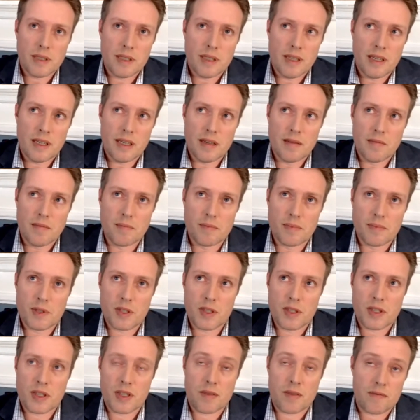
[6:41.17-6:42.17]
um,
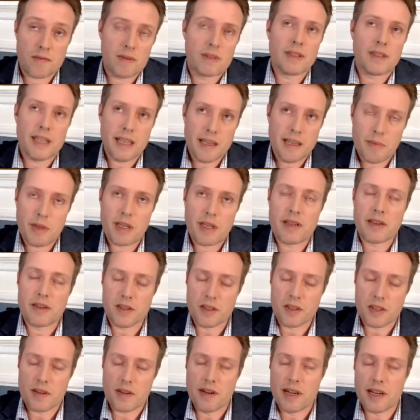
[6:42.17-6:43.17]
well, yeah, many
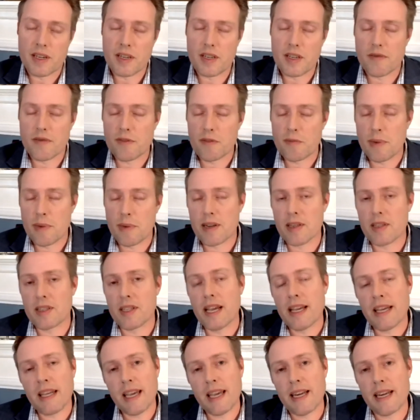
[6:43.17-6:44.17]
years ago actually, for about a
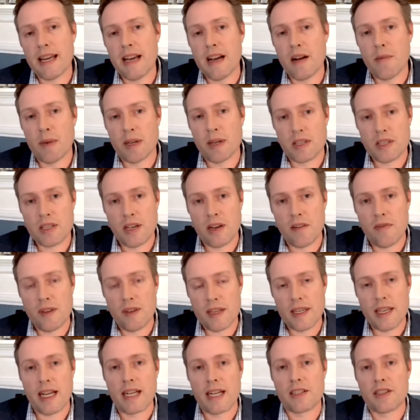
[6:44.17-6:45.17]
decade now, myself
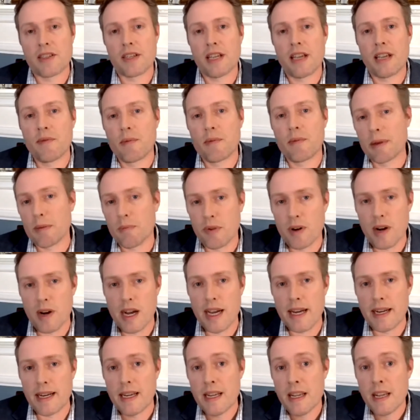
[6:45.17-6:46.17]
and Dr. Kevin
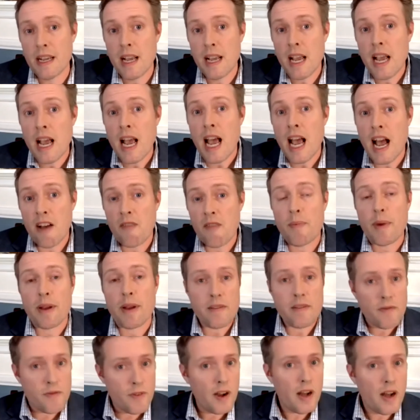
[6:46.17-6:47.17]
McBride have been
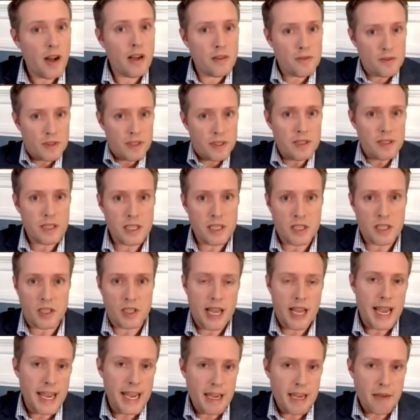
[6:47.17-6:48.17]
involved in these
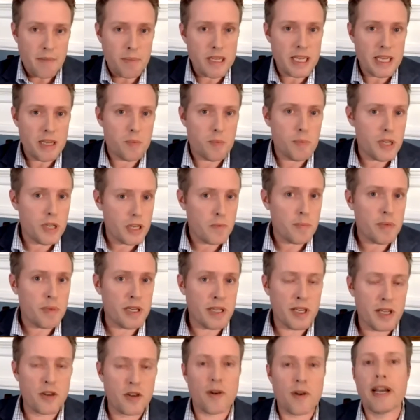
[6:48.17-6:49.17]

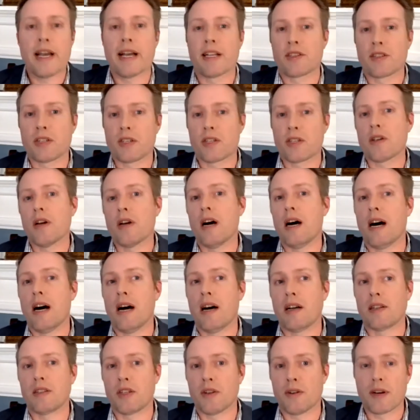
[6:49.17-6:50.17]
ABPP grants
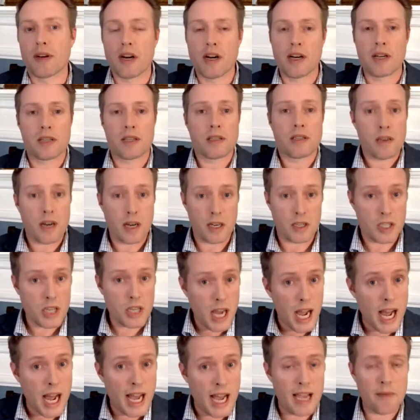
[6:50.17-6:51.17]
uh, during our, our
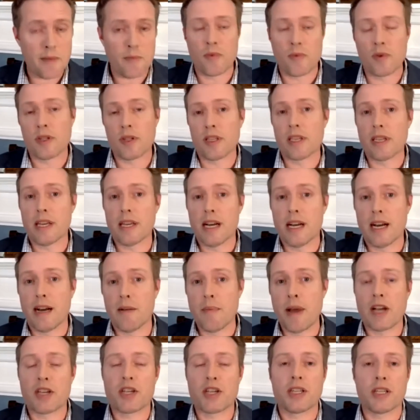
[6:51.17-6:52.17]
time with the uh,
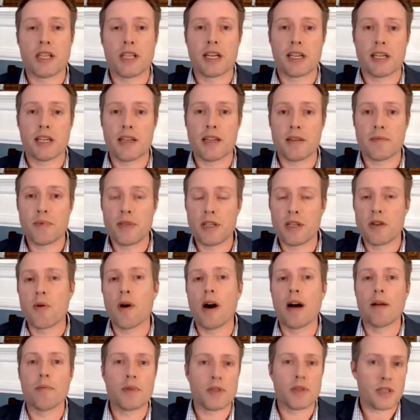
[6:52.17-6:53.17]
Mashantucket
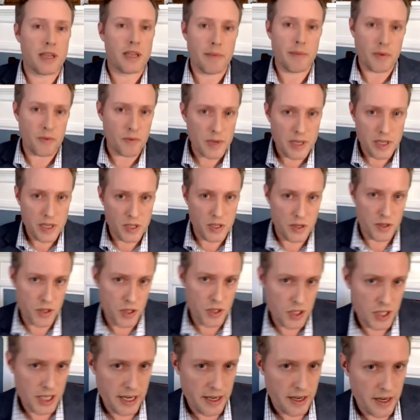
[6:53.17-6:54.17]
Pequot Museum and Research
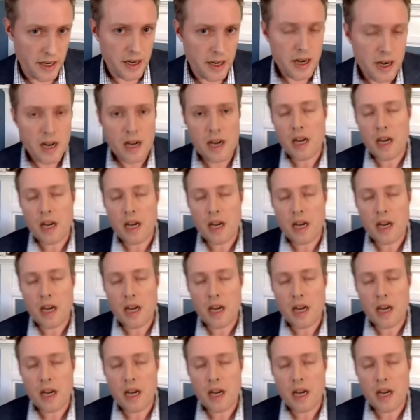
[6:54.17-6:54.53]
Center.